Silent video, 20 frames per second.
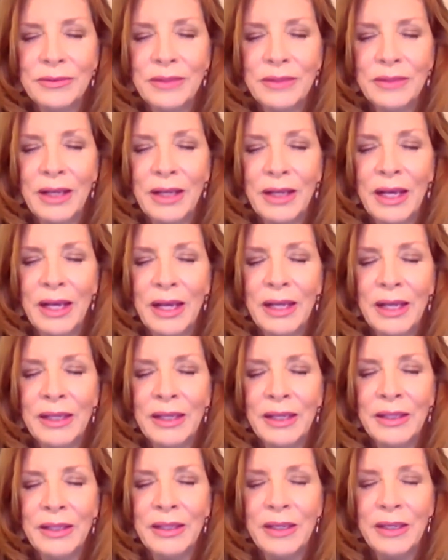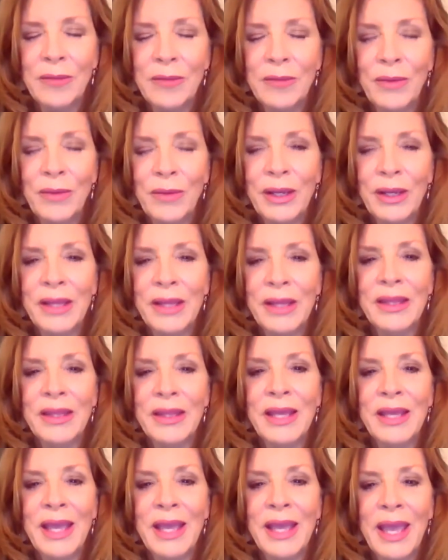I on the in-breath,
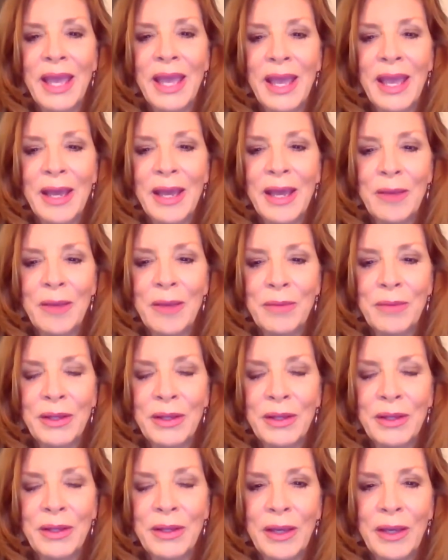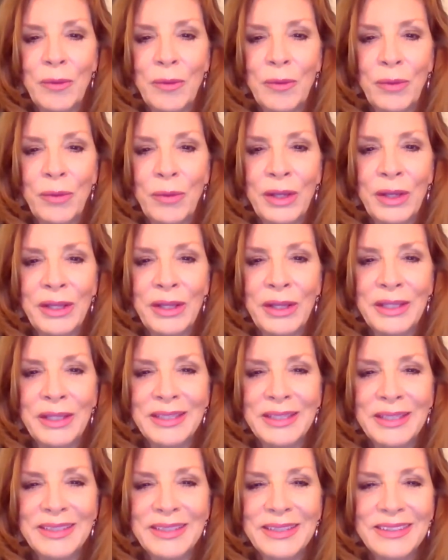am on the out-breath.
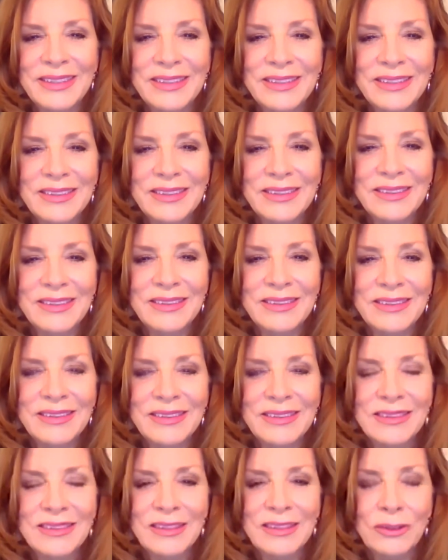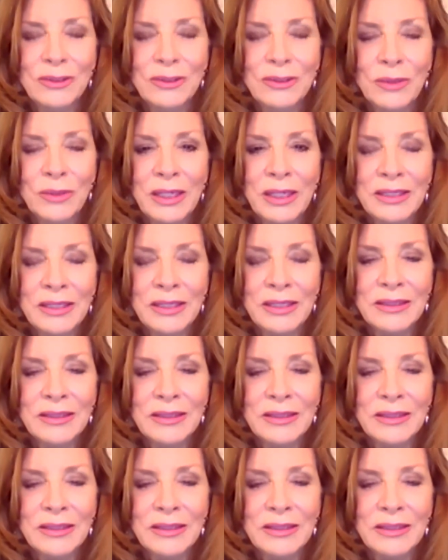That's right.